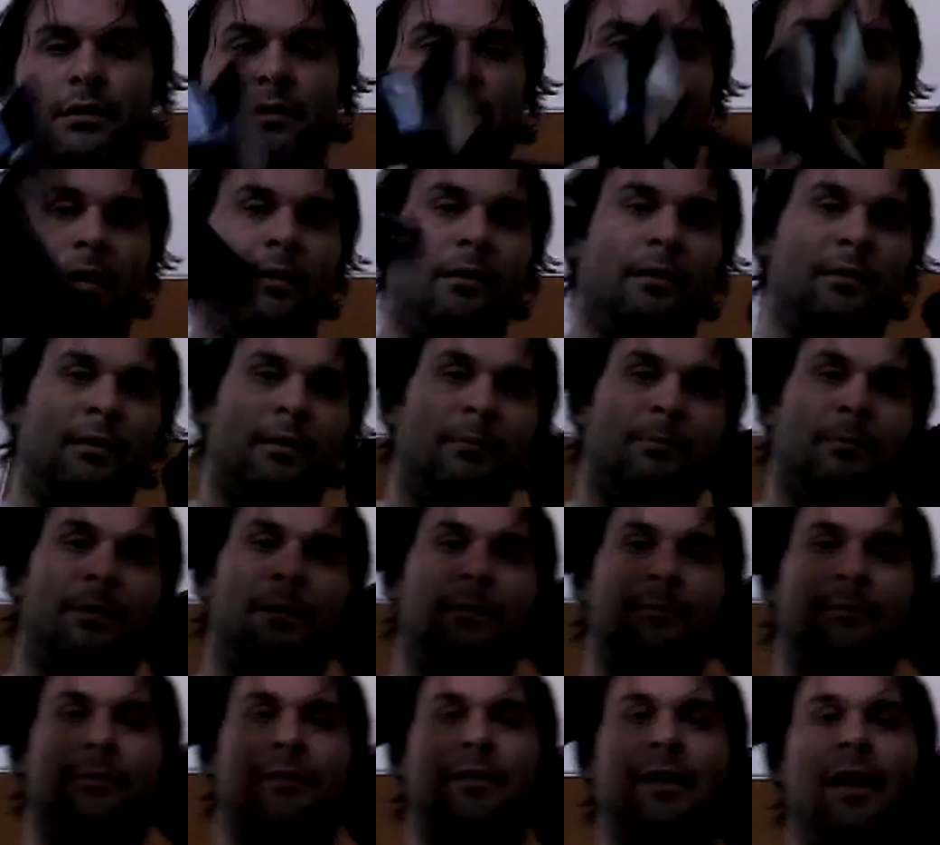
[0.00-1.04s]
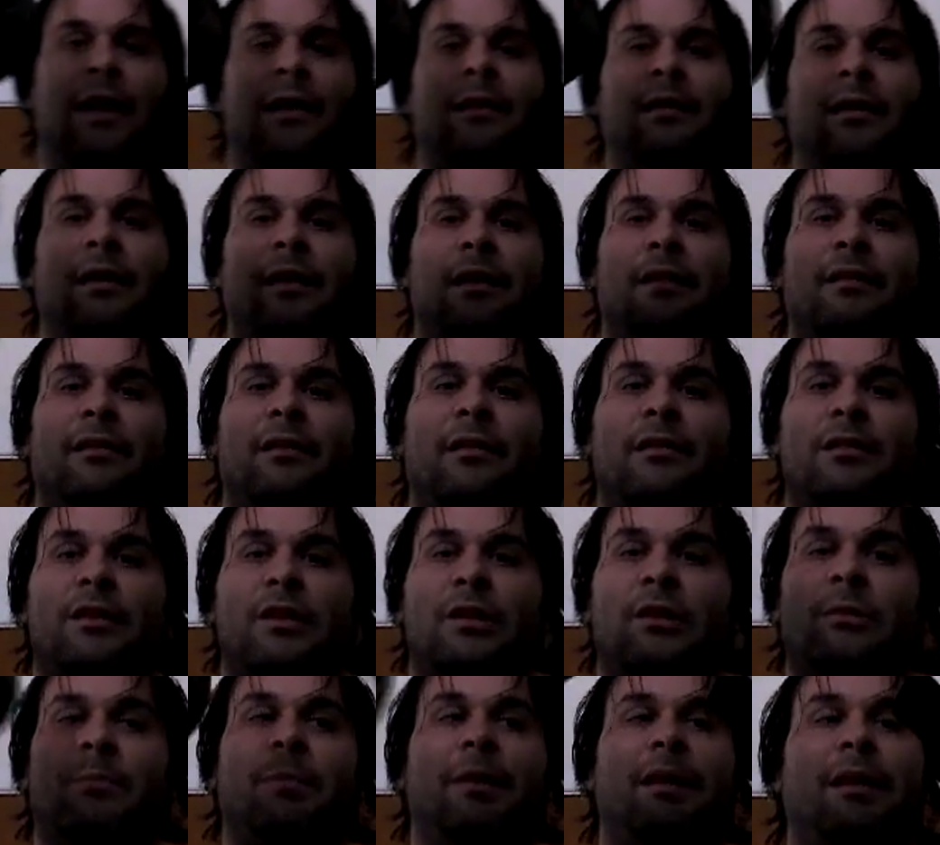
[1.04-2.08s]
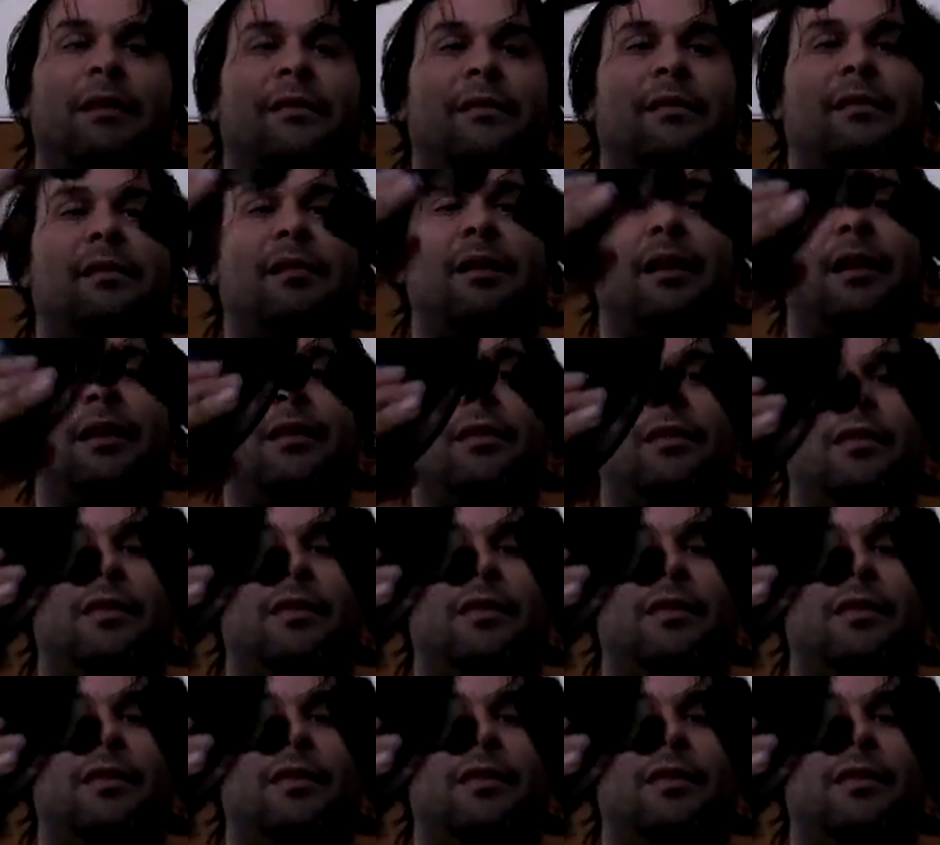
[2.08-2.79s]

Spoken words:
Now the stand is in two pieces like